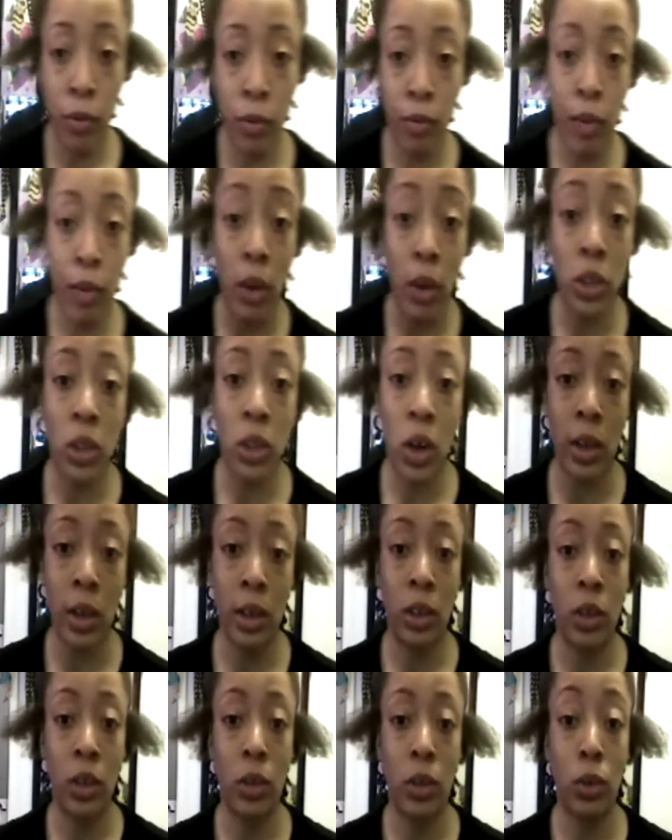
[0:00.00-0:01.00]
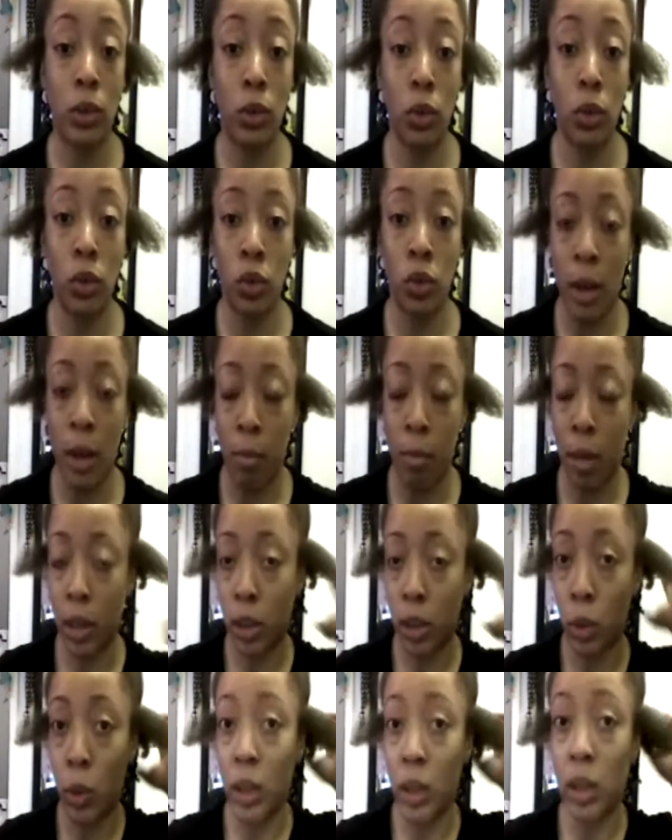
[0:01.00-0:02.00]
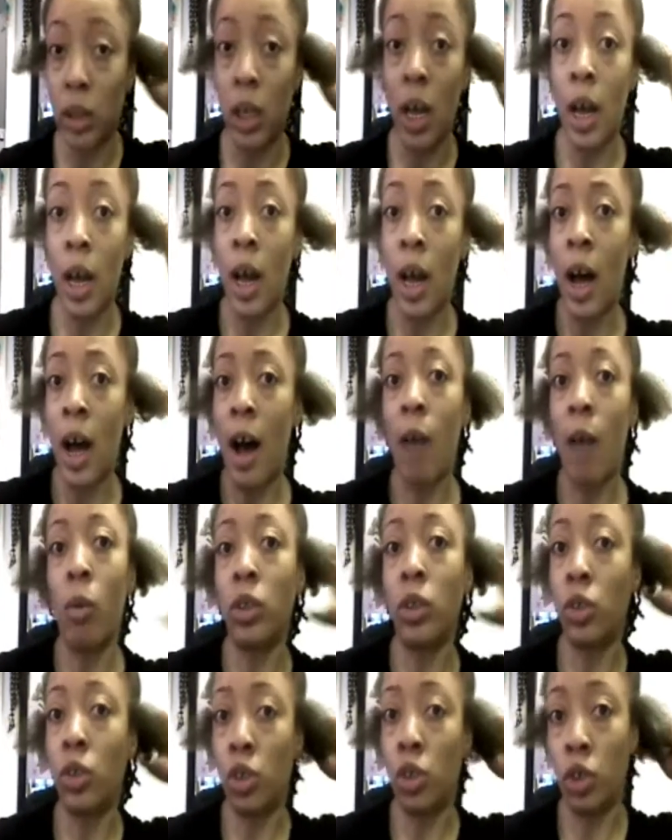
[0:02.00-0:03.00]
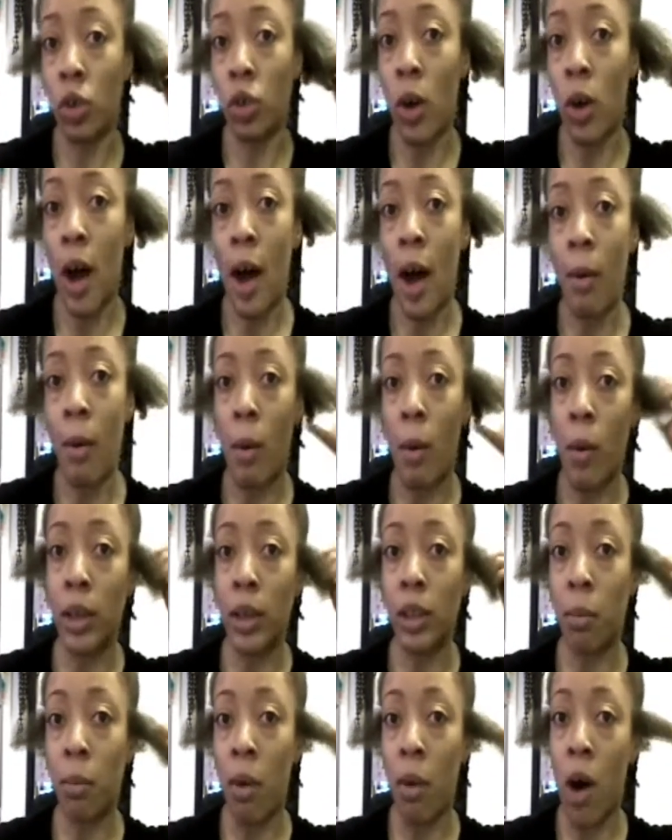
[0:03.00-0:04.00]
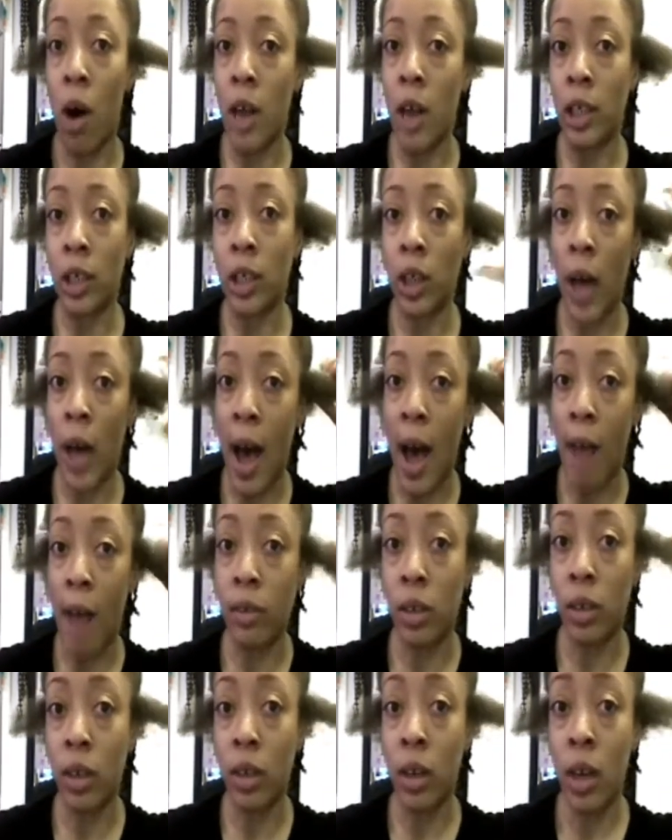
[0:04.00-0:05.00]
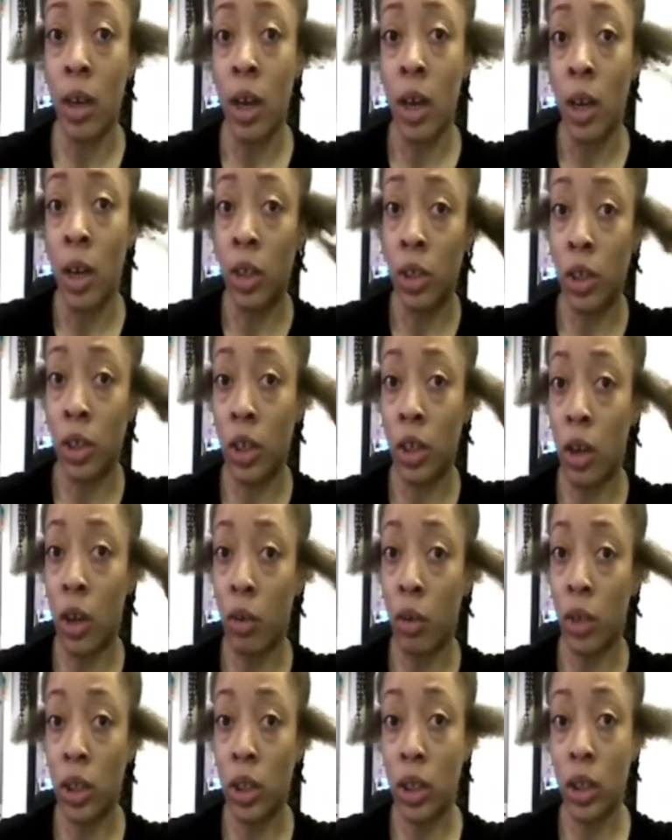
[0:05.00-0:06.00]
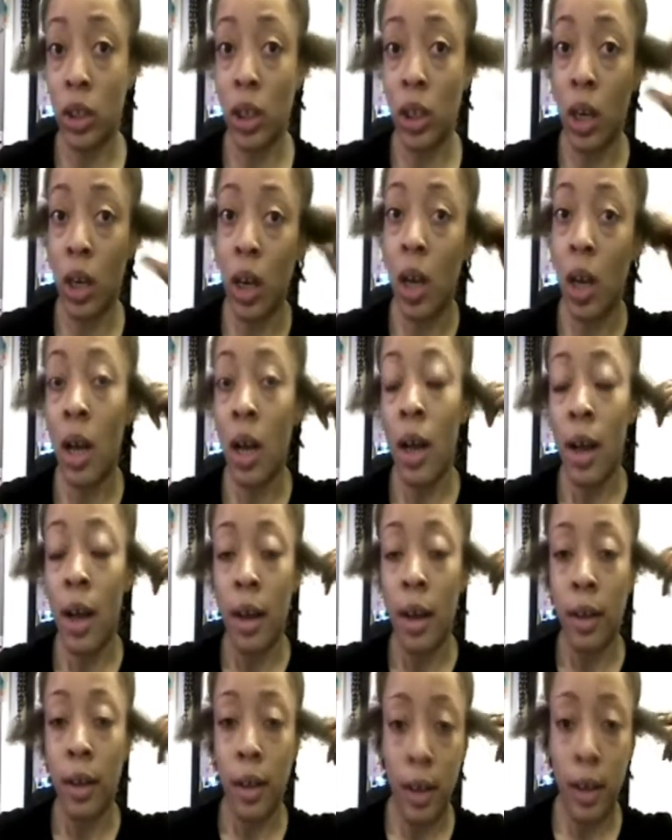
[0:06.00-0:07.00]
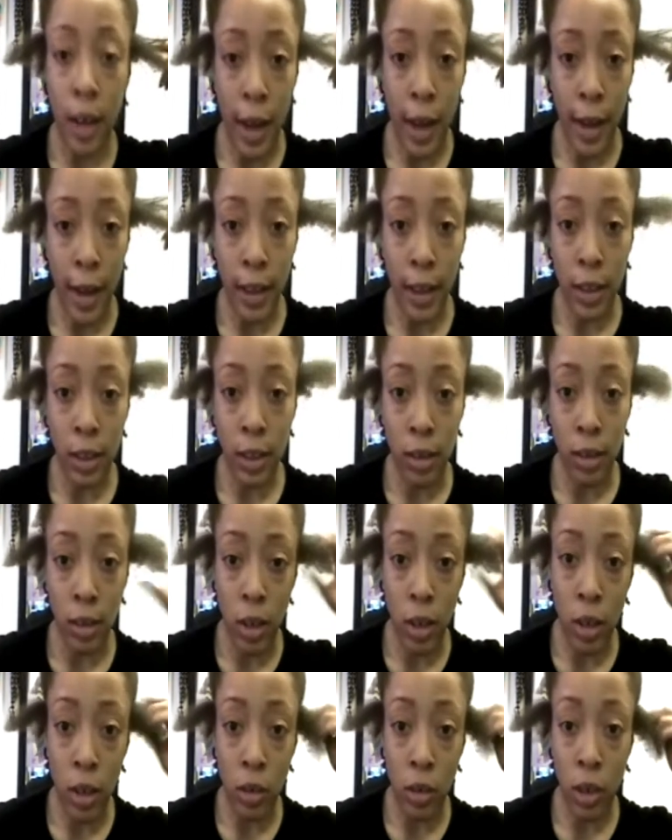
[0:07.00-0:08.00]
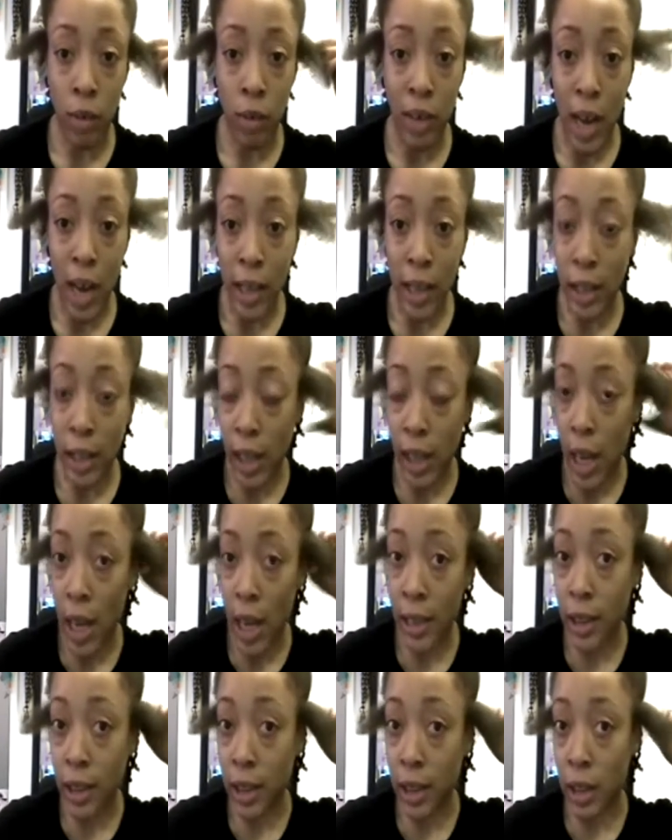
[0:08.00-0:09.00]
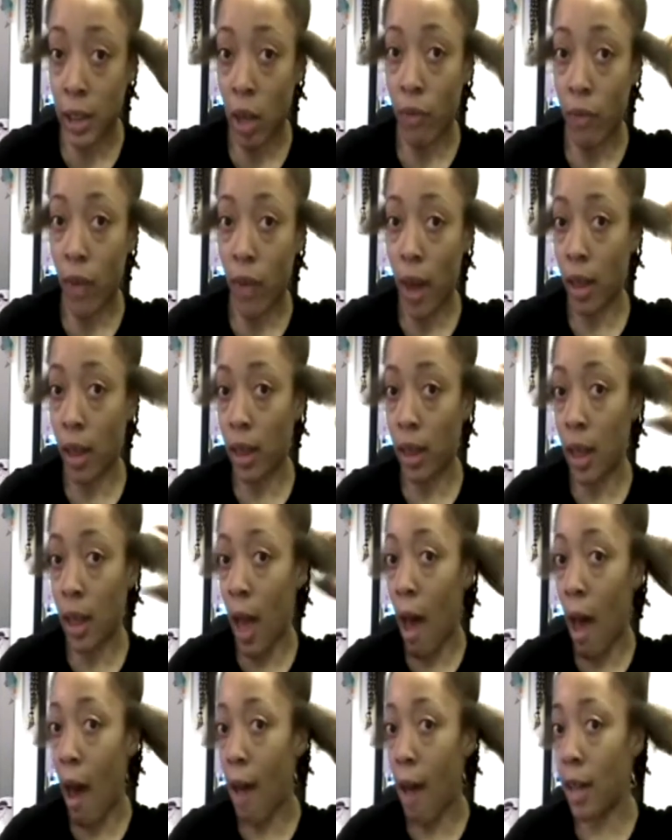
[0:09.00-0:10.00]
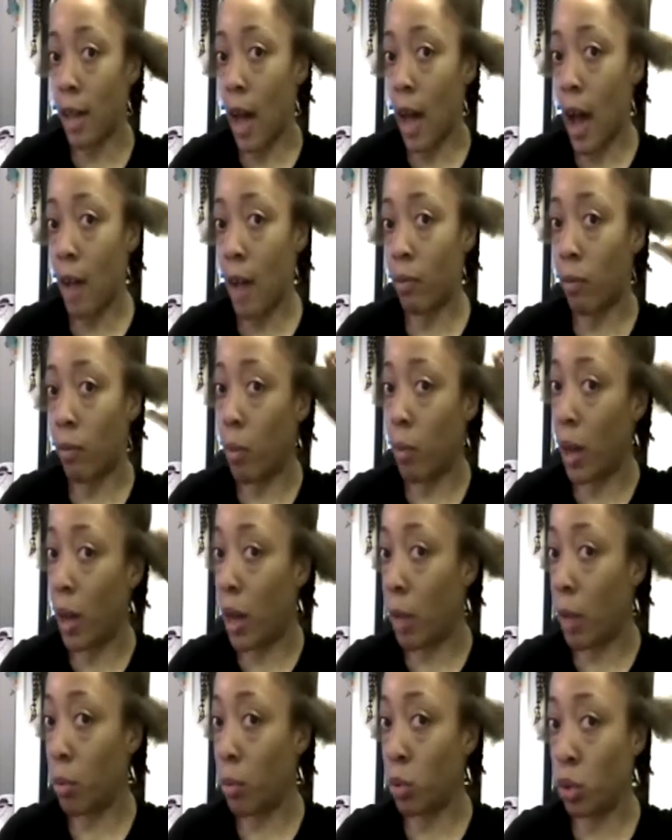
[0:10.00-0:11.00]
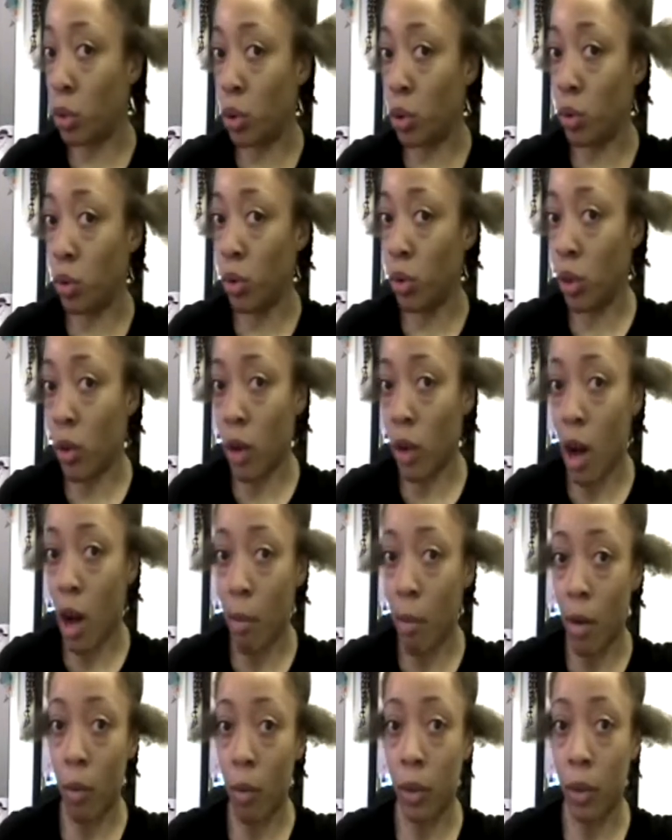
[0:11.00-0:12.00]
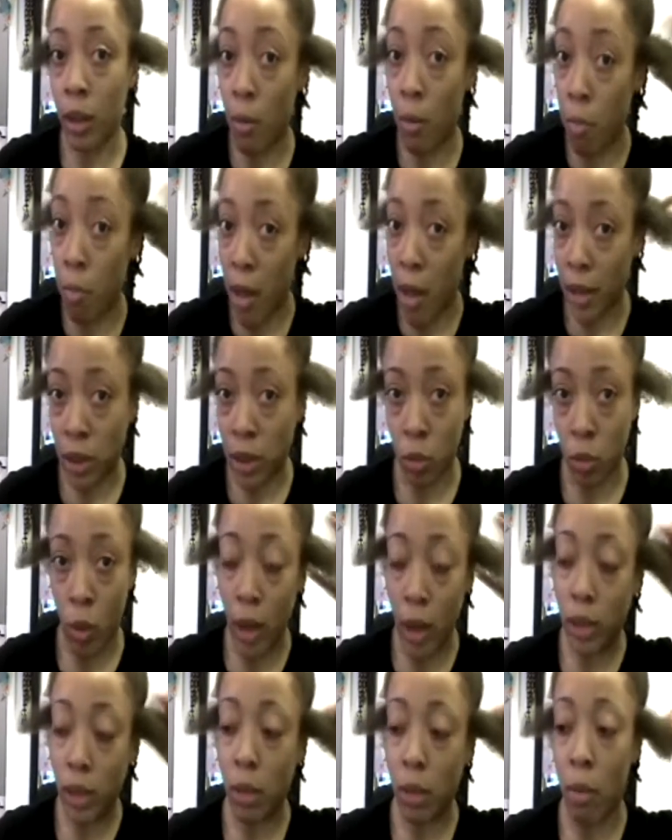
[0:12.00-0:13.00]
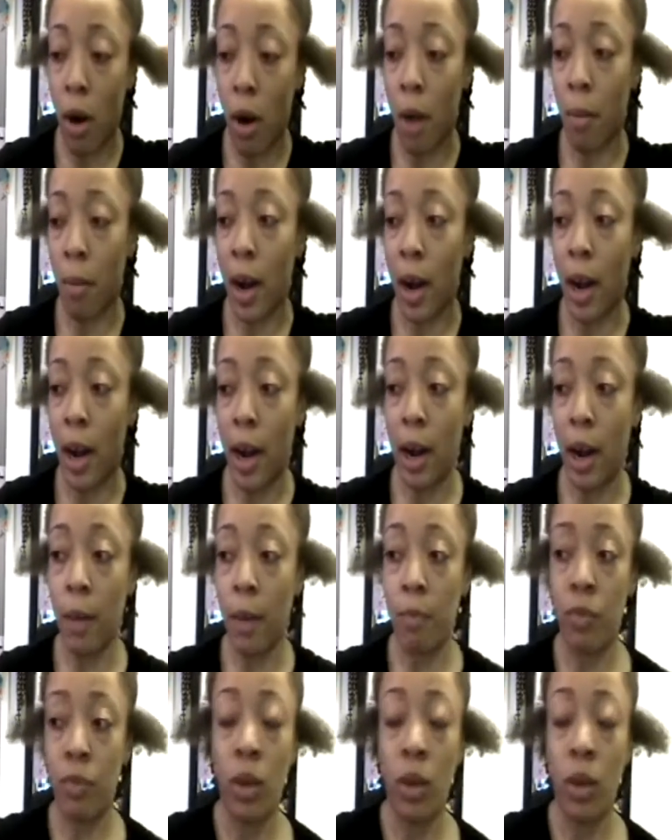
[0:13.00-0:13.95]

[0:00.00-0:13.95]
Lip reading: first started to two-strand my twist, I wasn't sure how I wanted to part it. So after, just getting, different ideas and stuff like that, I've been able to, come up with the best way to part my hair.